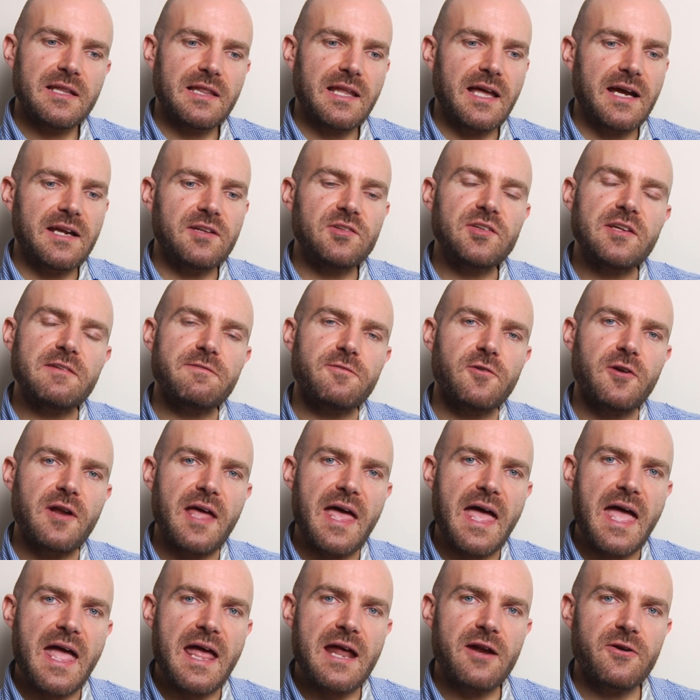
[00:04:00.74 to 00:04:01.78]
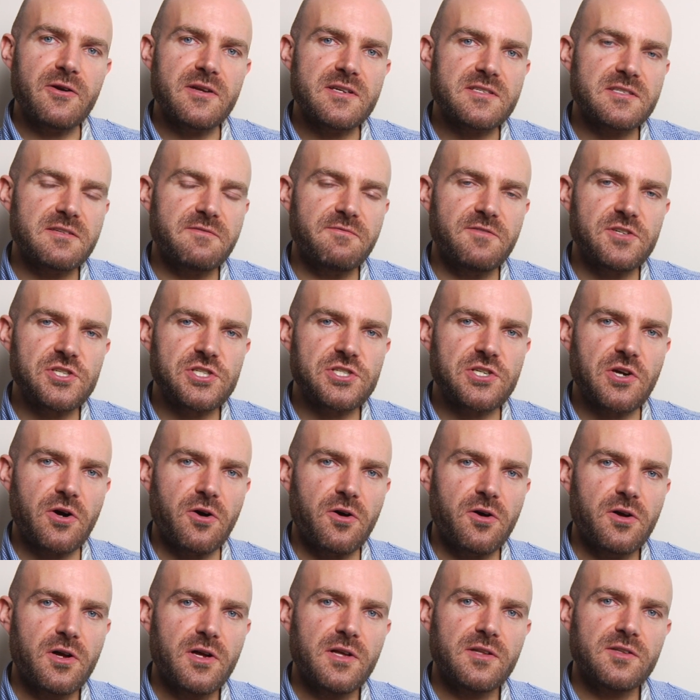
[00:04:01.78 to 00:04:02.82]
light different areas of the
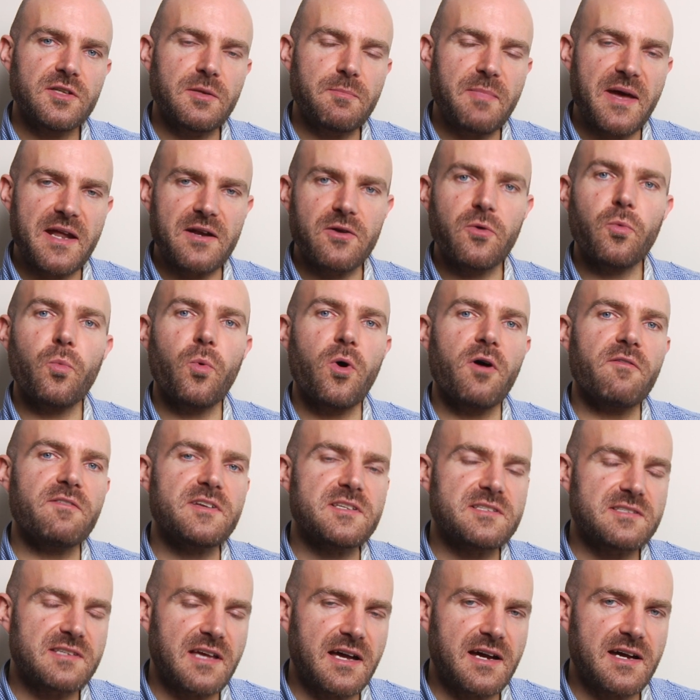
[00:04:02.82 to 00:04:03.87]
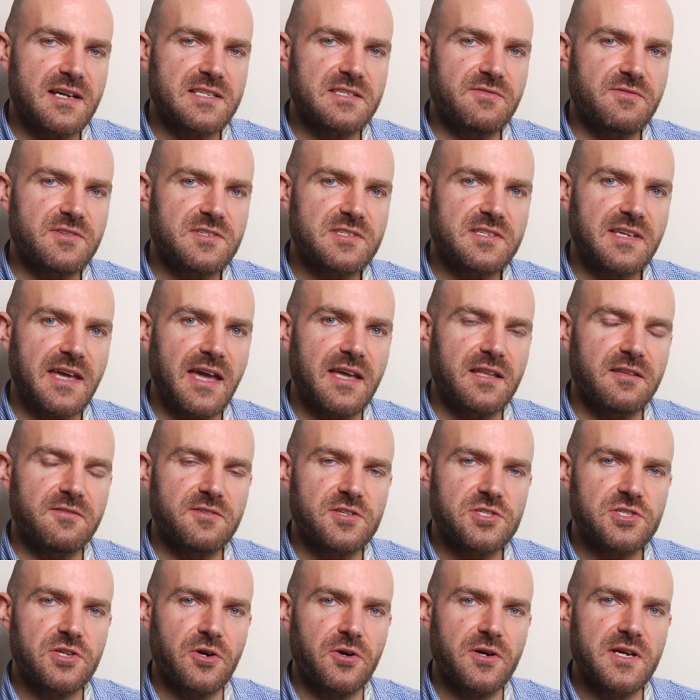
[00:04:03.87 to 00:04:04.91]
shot, depending on what the size and the scale of
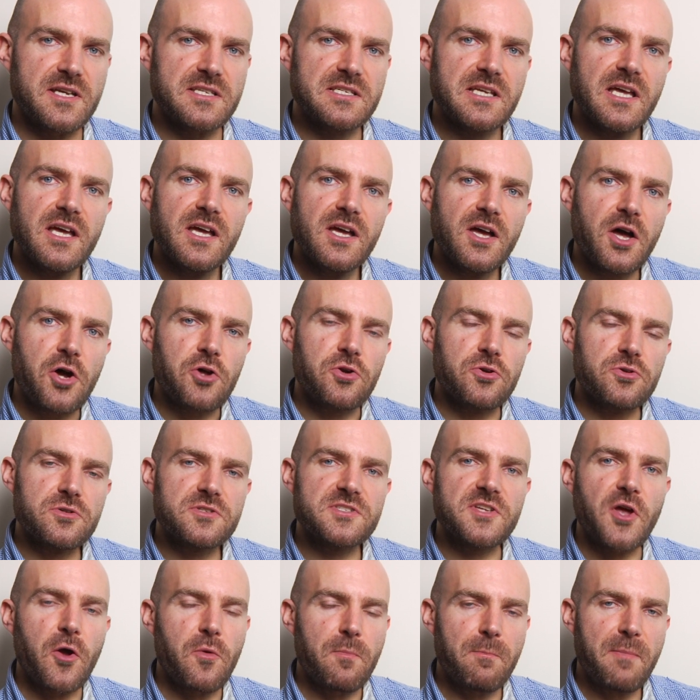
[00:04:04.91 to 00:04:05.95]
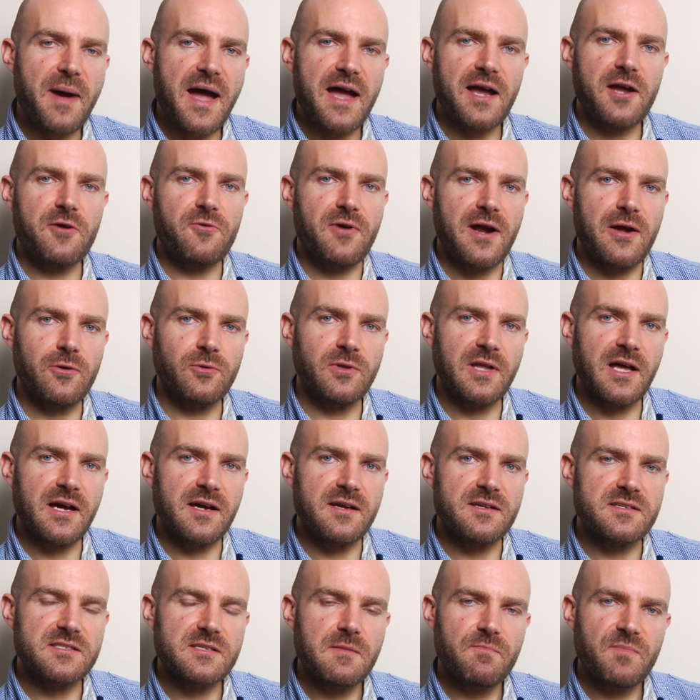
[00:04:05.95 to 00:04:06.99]
the shot is, and also background
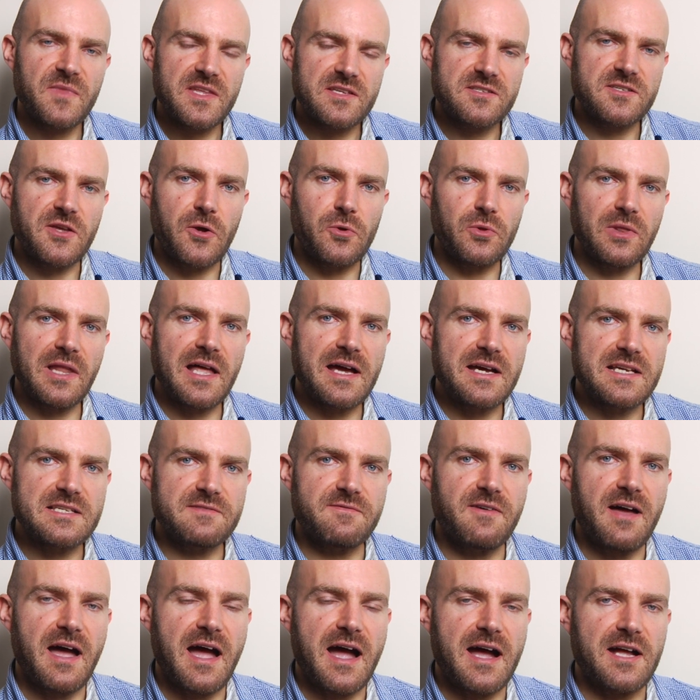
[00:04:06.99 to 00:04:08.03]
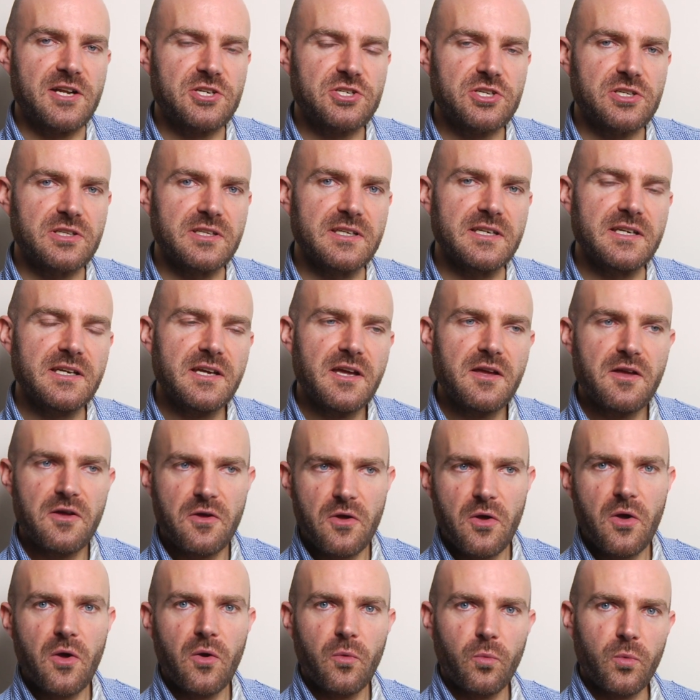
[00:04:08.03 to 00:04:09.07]
lights, so lights that actually
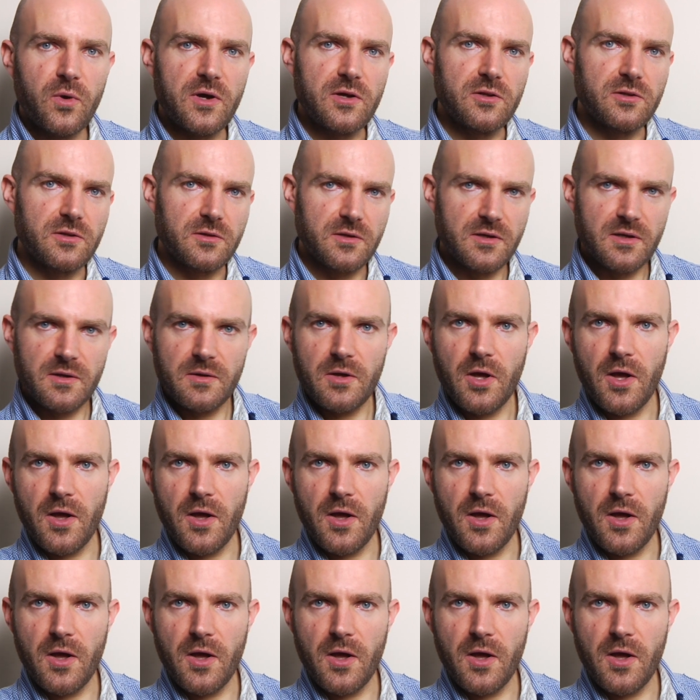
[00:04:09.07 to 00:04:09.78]
will